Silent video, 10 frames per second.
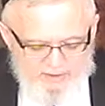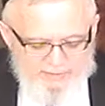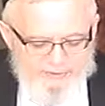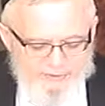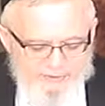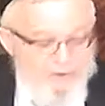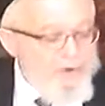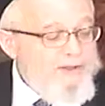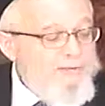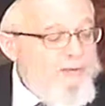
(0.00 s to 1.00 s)
so the
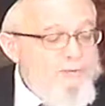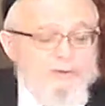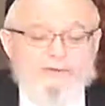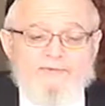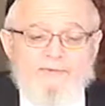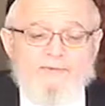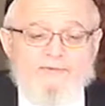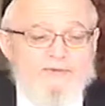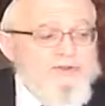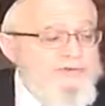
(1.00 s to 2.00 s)
Golan were born from the
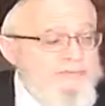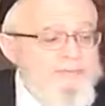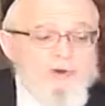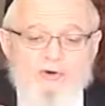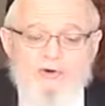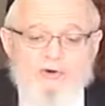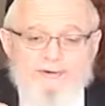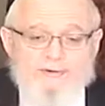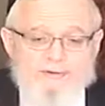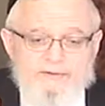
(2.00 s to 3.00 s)
first, from the Bechor.
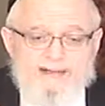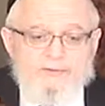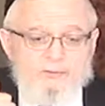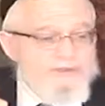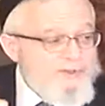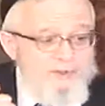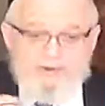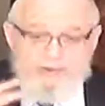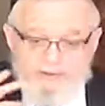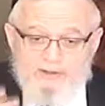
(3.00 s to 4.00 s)
Amram was a
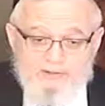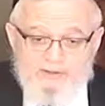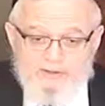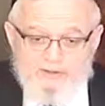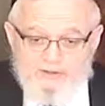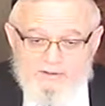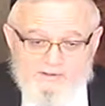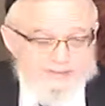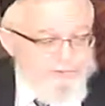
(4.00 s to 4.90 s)
Bechor. That's the